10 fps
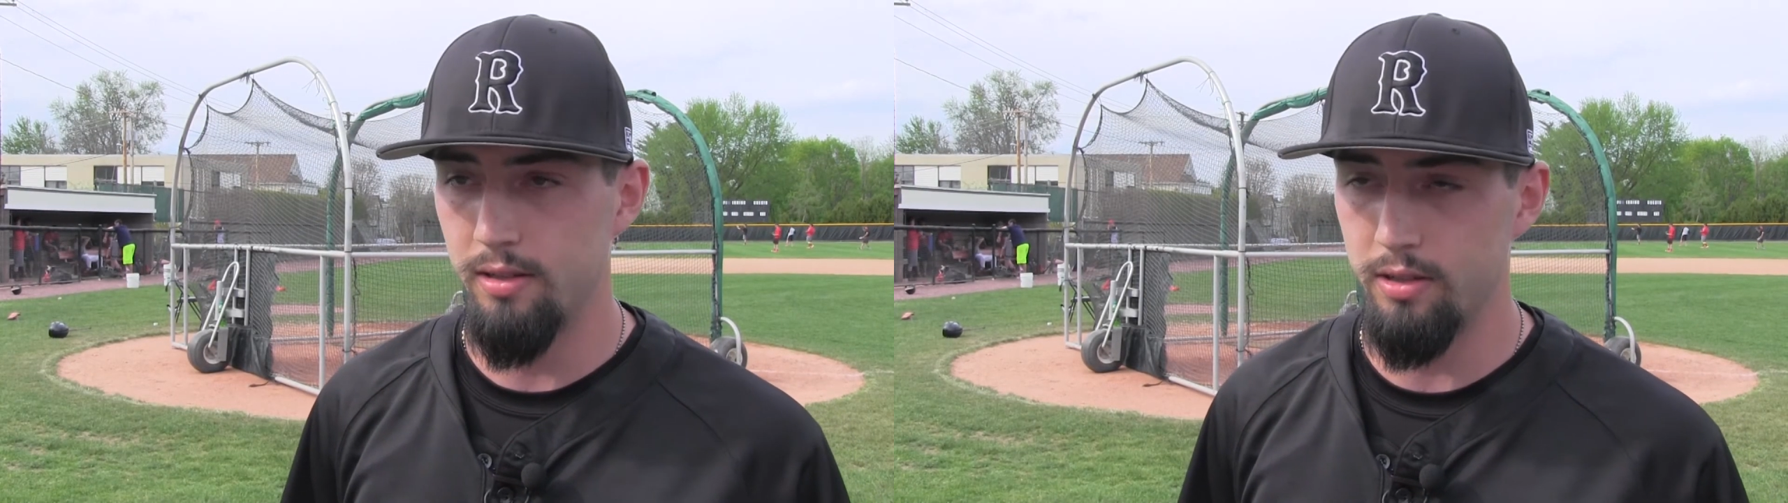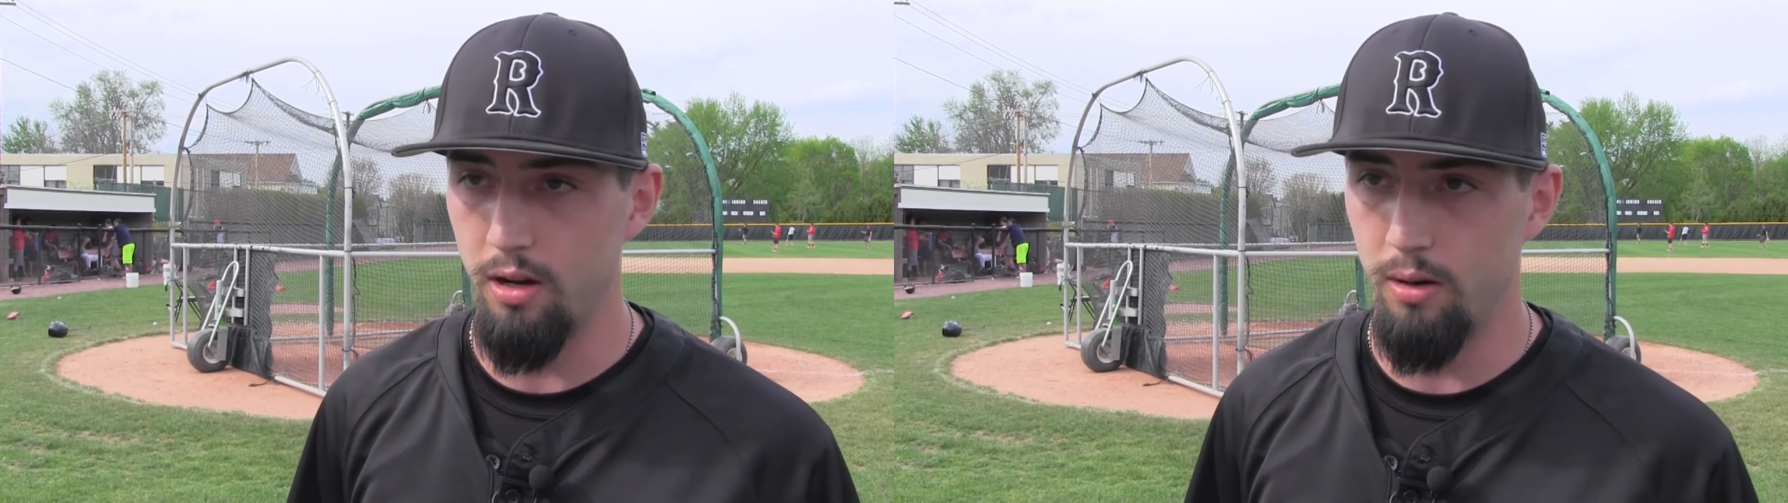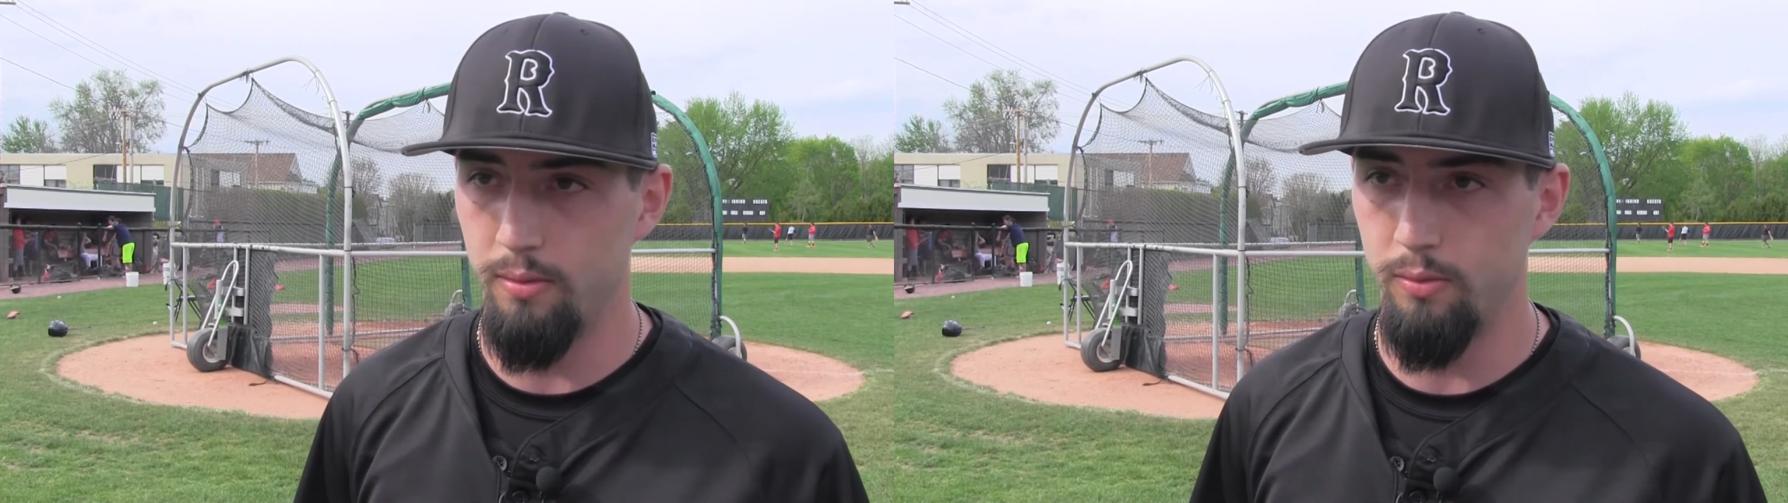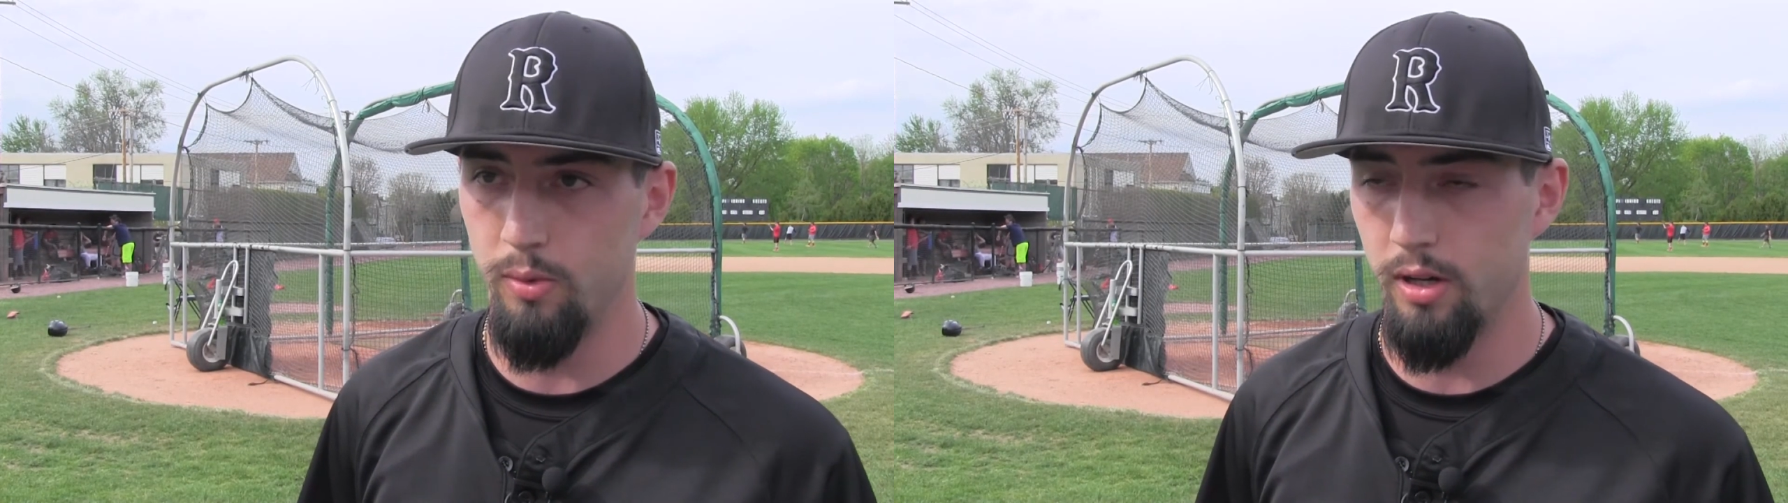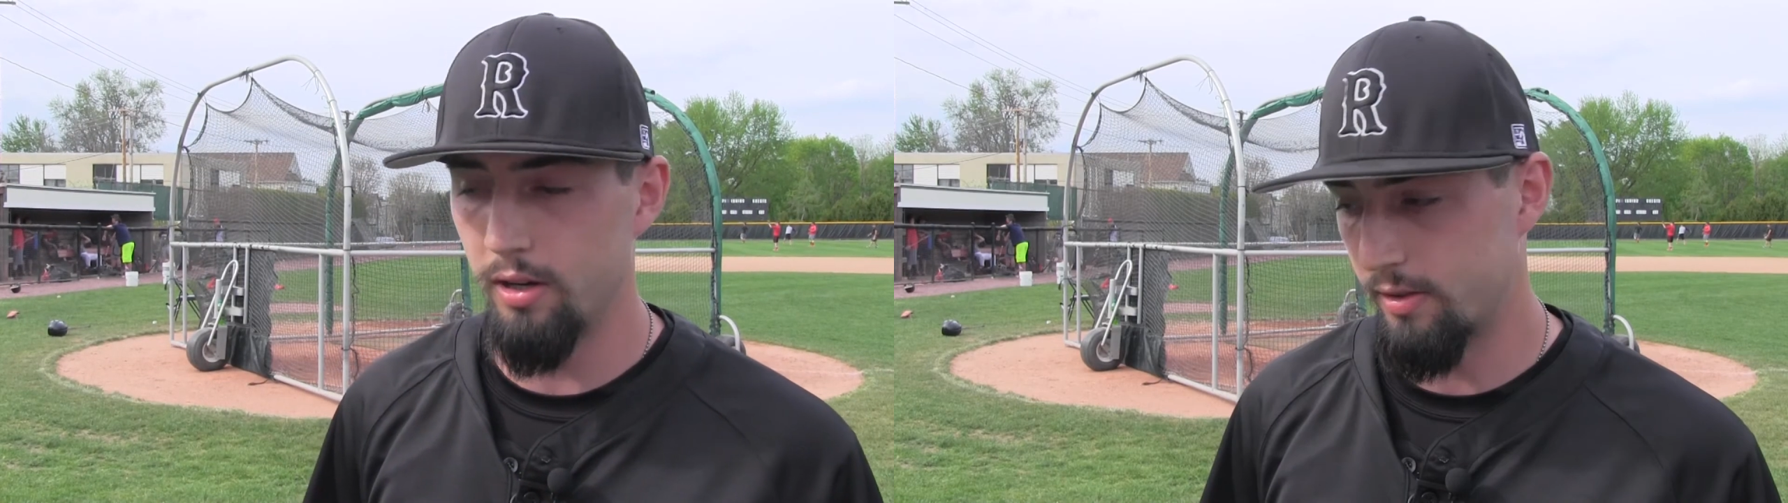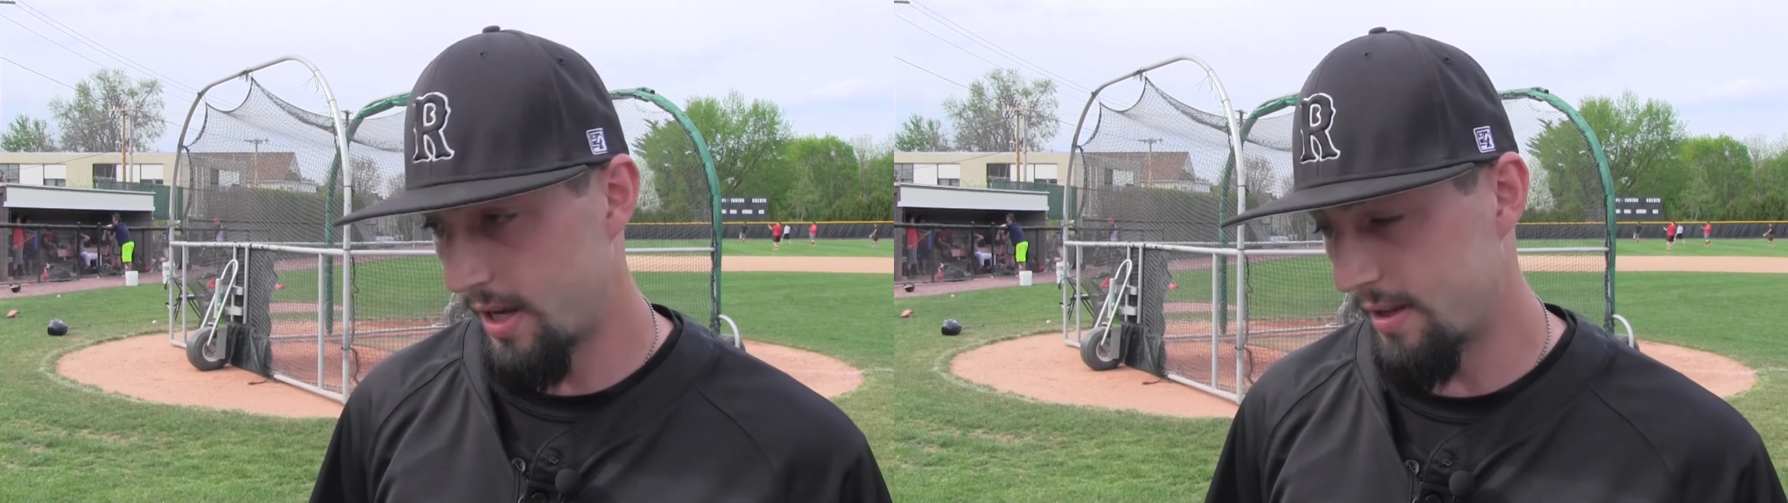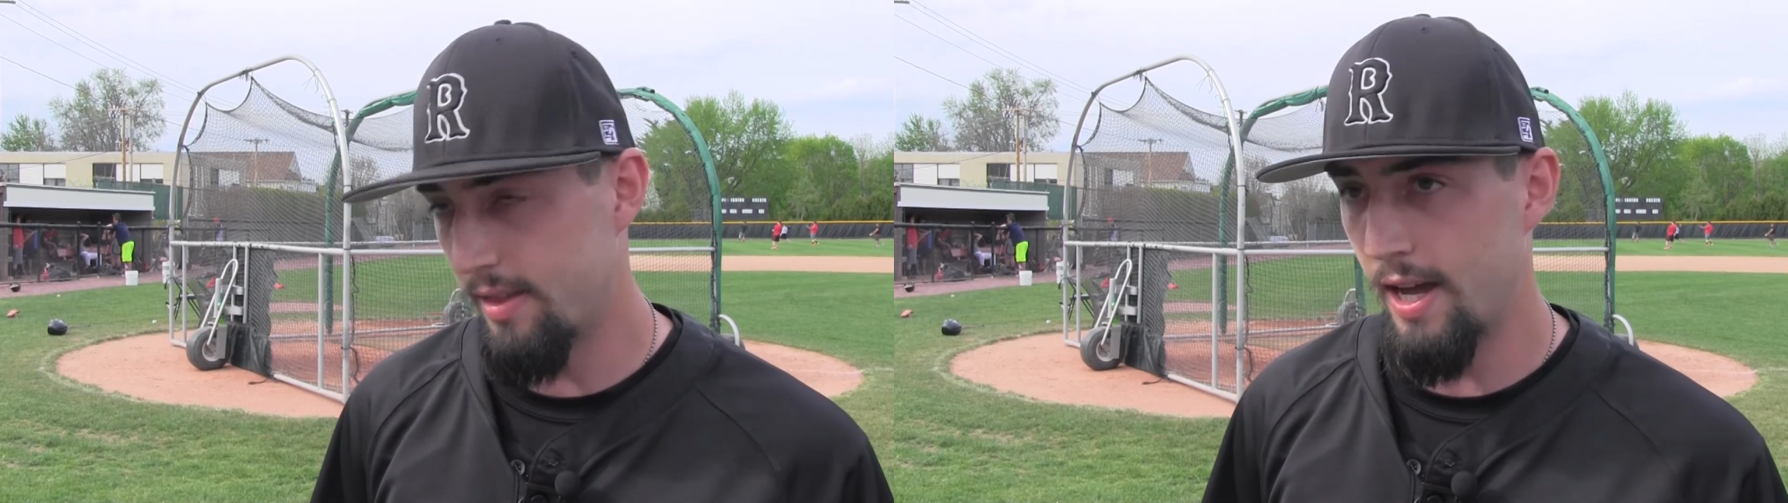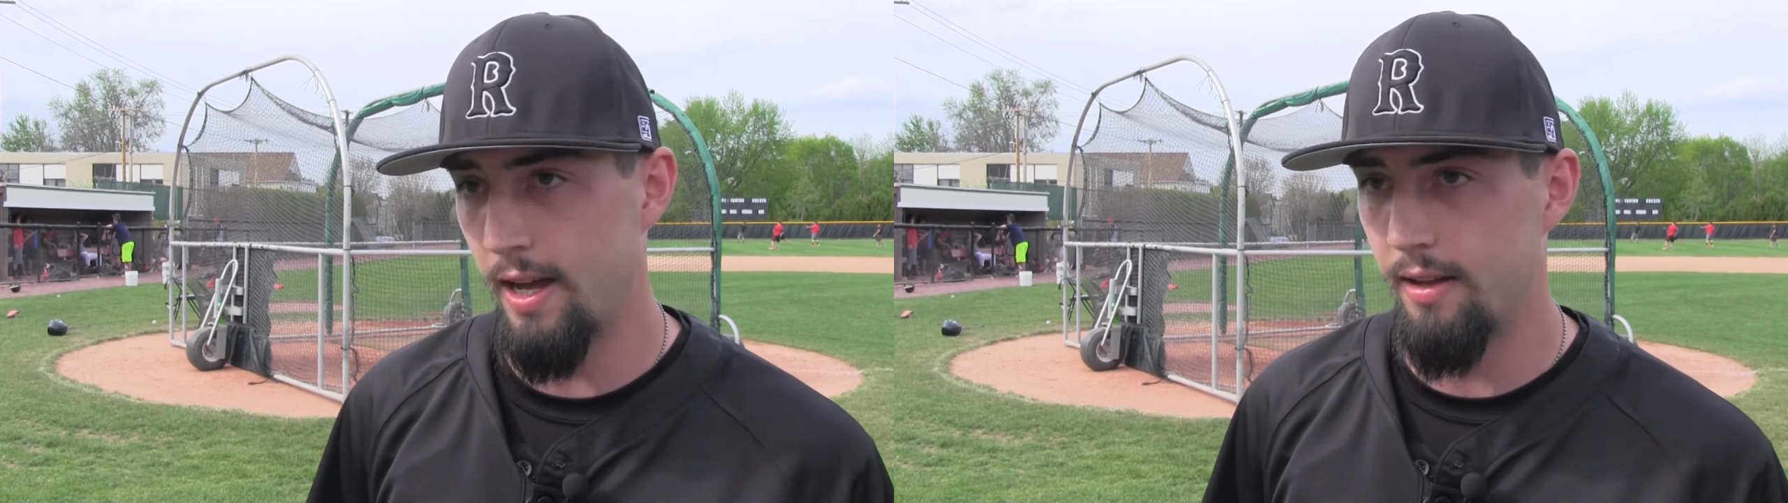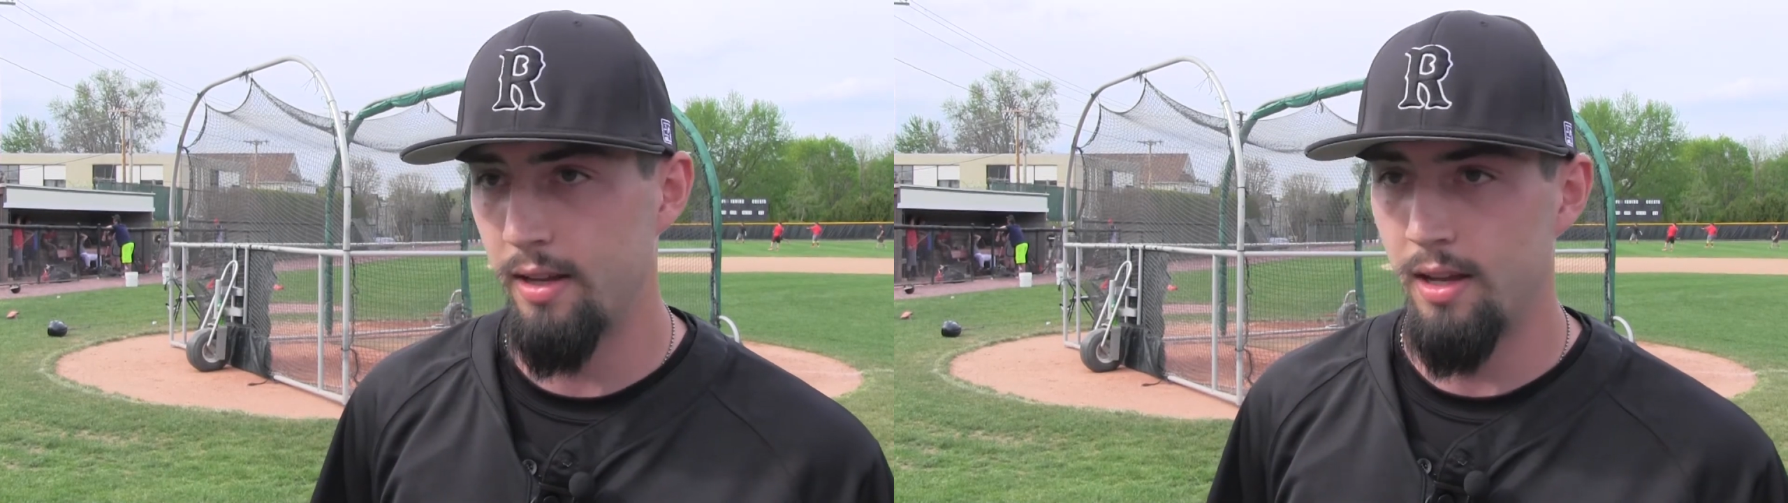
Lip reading: So we're going to take that